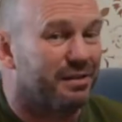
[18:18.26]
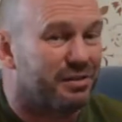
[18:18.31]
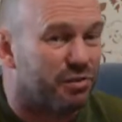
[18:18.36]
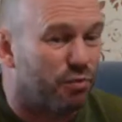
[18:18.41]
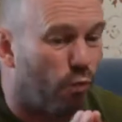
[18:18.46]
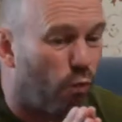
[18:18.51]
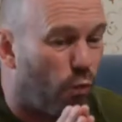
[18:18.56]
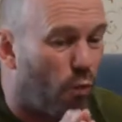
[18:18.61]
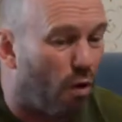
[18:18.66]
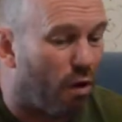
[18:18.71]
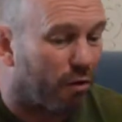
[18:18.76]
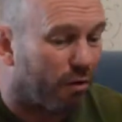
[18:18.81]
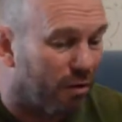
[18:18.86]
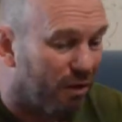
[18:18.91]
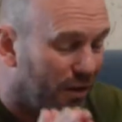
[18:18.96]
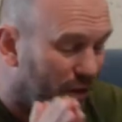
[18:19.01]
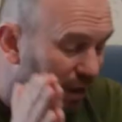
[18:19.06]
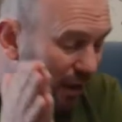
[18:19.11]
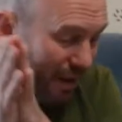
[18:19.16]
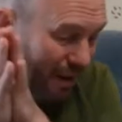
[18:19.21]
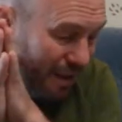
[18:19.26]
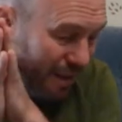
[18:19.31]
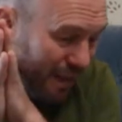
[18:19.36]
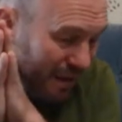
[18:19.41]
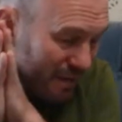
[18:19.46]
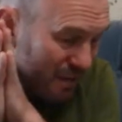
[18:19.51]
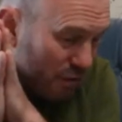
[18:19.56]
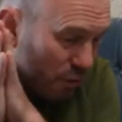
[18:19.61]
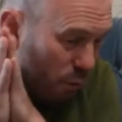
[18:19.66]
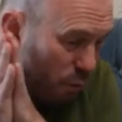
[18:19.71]
That's the one,
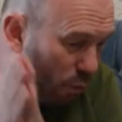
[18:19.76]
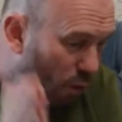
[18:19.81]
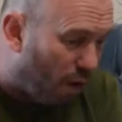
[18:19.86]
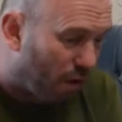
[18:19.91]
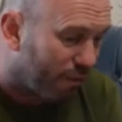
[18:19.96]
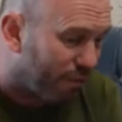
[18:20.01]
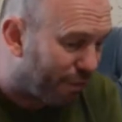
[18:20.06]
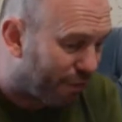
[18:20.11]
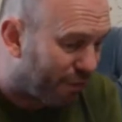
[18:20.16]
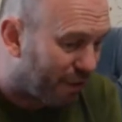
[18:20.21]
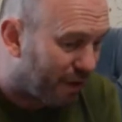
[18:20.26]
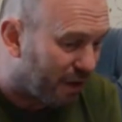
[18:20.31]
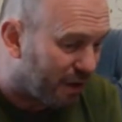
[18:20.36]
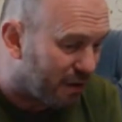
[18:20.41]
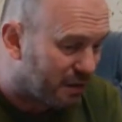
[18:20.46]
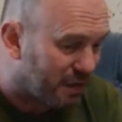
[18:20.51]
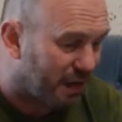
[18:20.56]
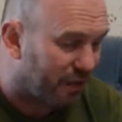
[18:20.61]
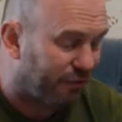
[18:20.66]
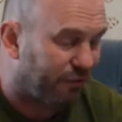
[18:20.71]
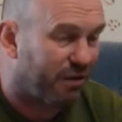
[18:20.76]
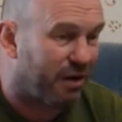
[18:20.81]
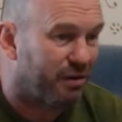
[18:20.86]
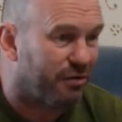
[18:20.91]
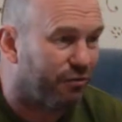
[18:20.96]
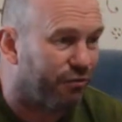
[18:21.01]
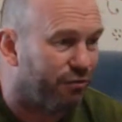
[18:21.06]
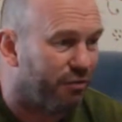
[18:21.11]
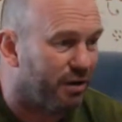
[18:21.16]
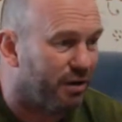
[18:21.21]
that's the one thing is I try
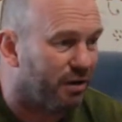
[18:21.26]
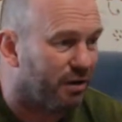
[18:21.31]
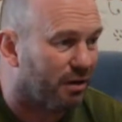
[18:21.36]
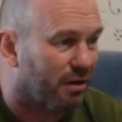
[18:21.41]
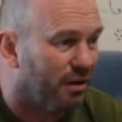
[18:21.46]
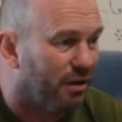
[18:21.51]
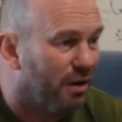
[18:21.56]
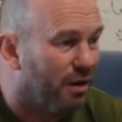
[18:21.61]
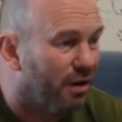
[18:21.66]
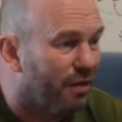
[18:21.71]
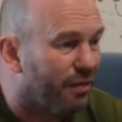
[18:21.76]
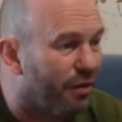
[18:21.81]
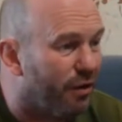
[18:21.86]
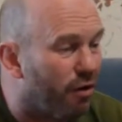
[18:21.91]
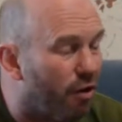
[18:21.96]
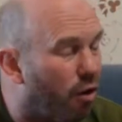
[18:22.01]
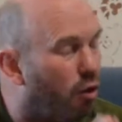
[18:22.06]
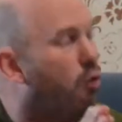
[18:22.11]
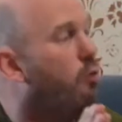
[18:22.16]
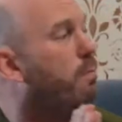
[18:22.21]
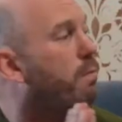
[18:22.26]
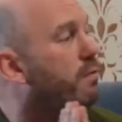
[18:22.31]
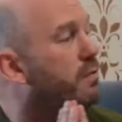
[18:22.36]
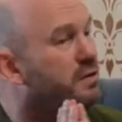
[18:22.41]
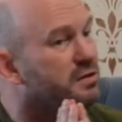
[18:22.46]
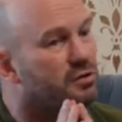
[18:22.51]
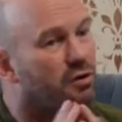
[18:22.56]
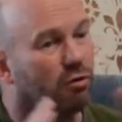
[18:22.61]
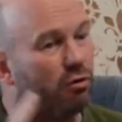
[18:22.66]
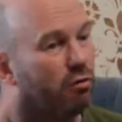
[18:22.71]
to drink that opened this